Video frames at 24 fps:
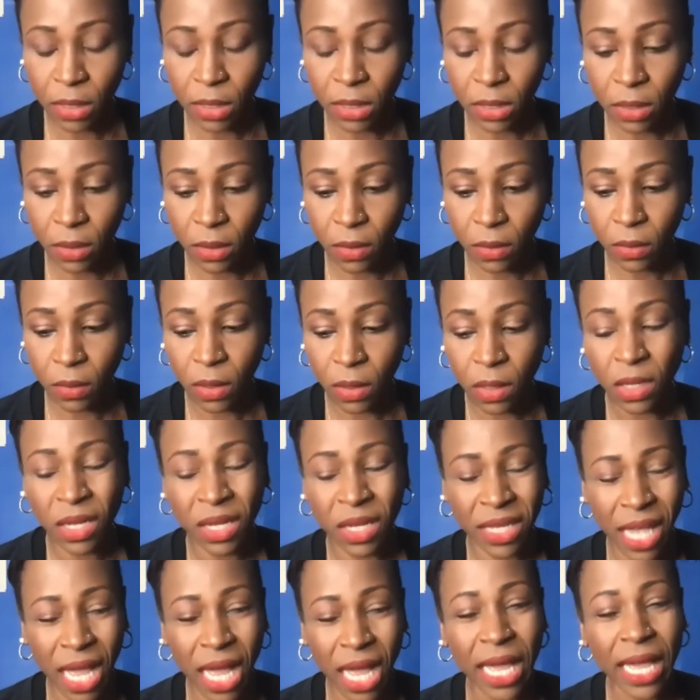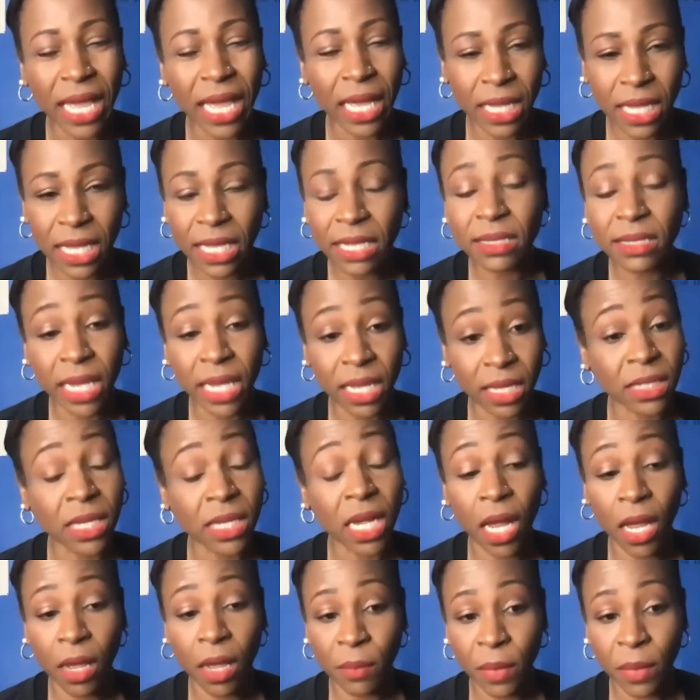So yeah, it takes
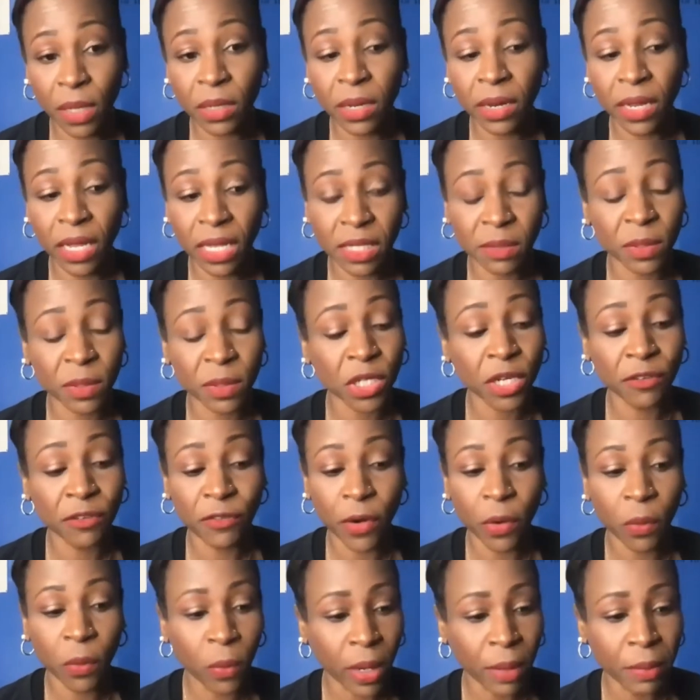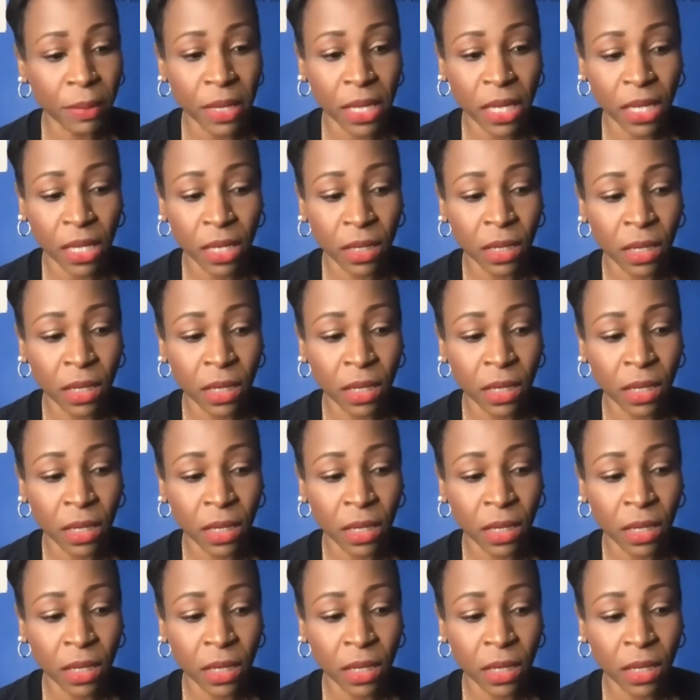time, especially for women.